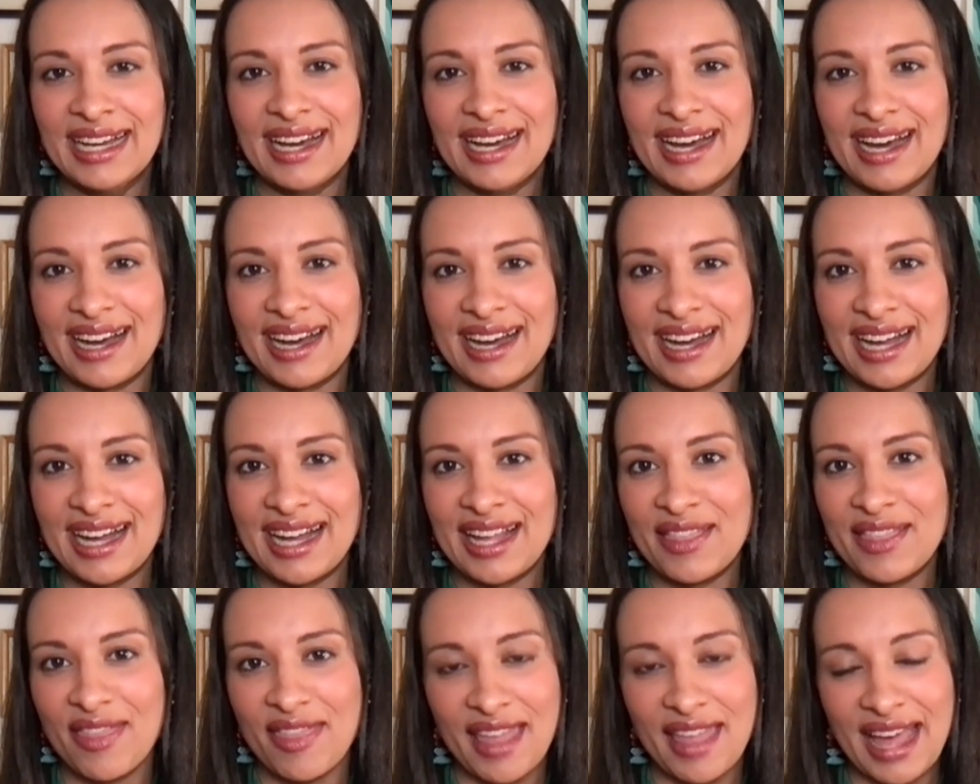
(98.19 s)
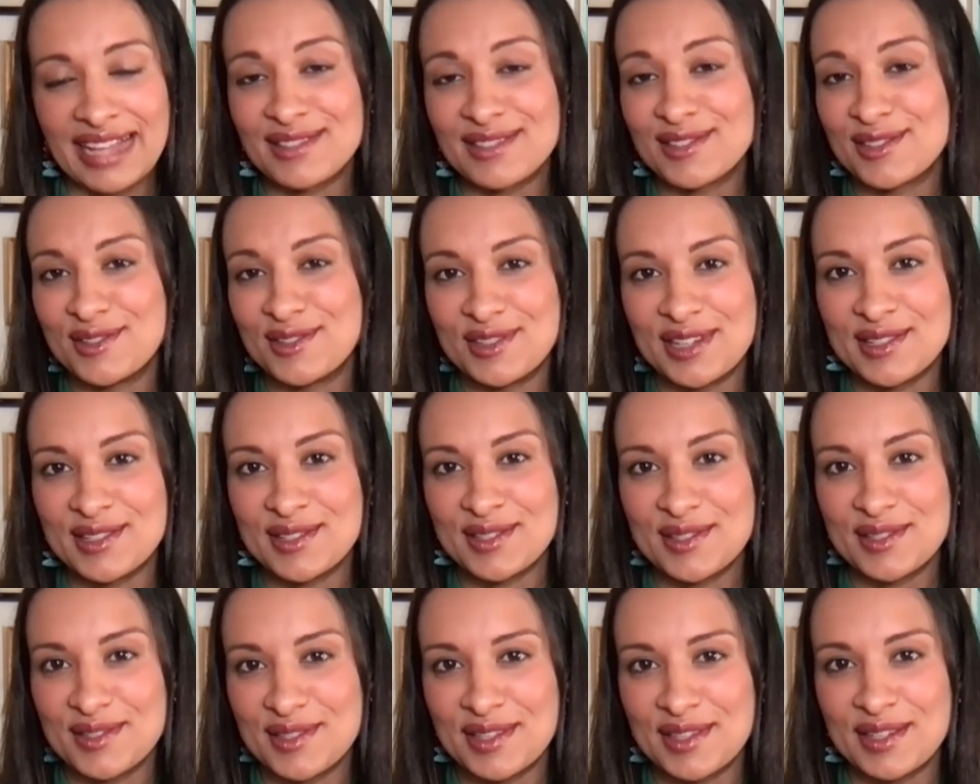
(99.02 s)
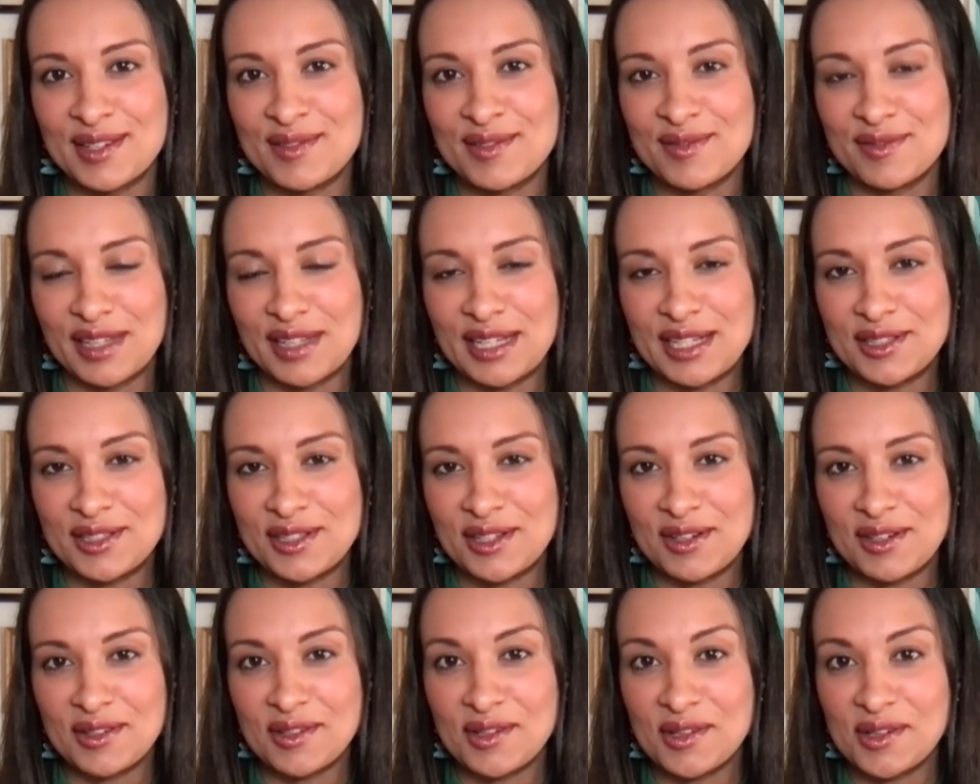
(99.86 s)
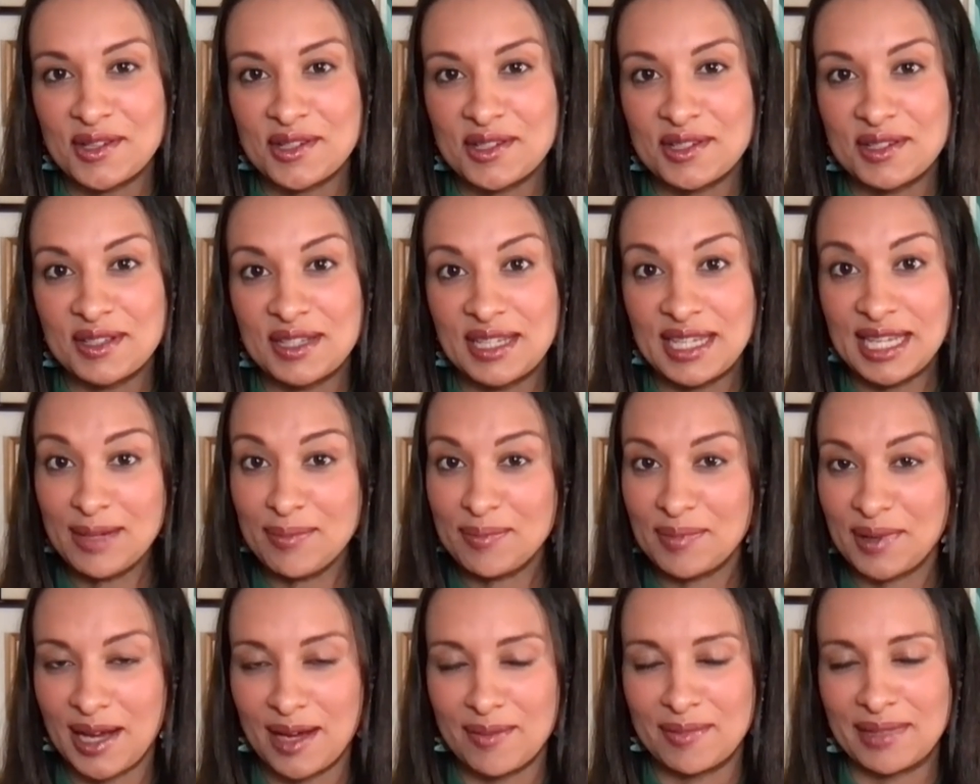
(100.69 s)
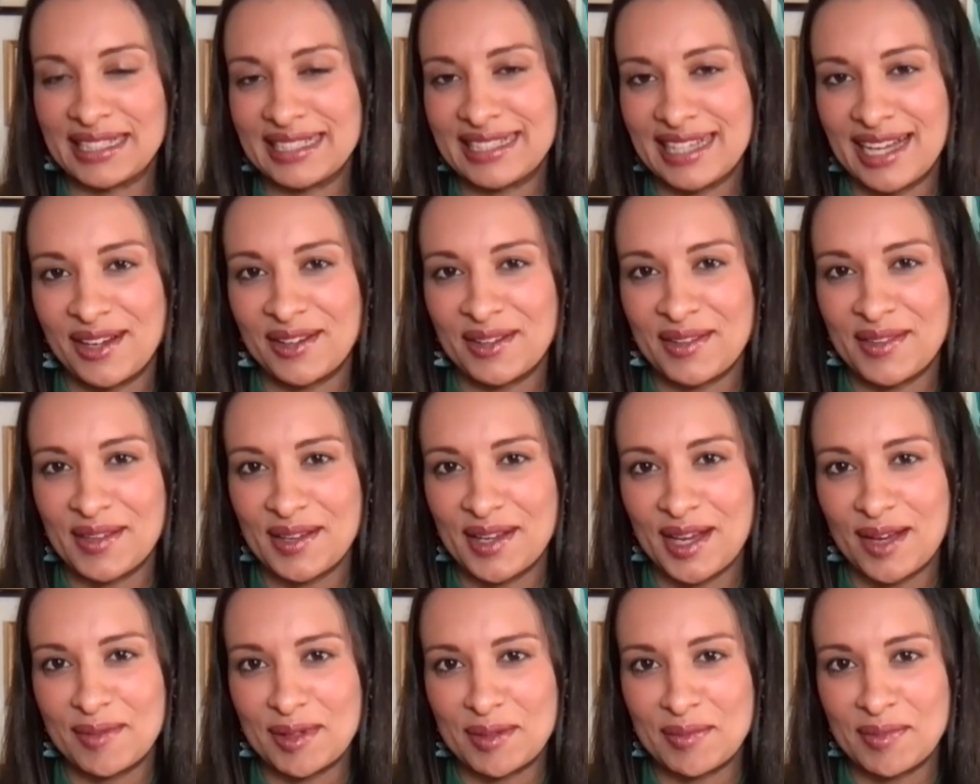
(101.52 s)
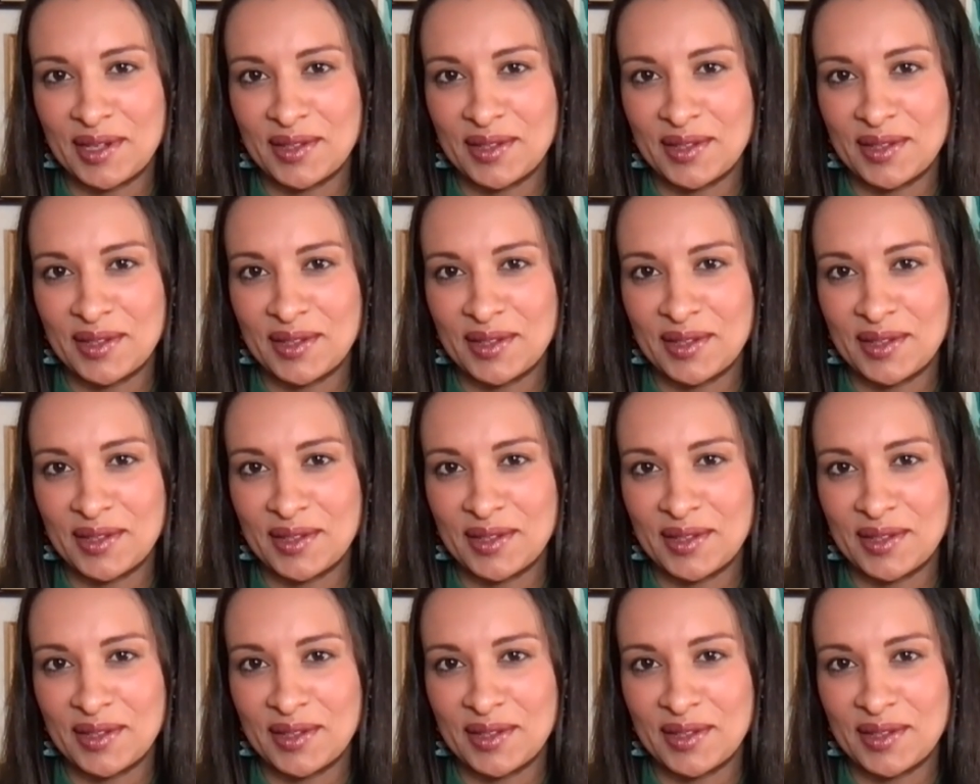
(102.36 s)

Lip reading: and that suggests that inflation could keep coming down in the coming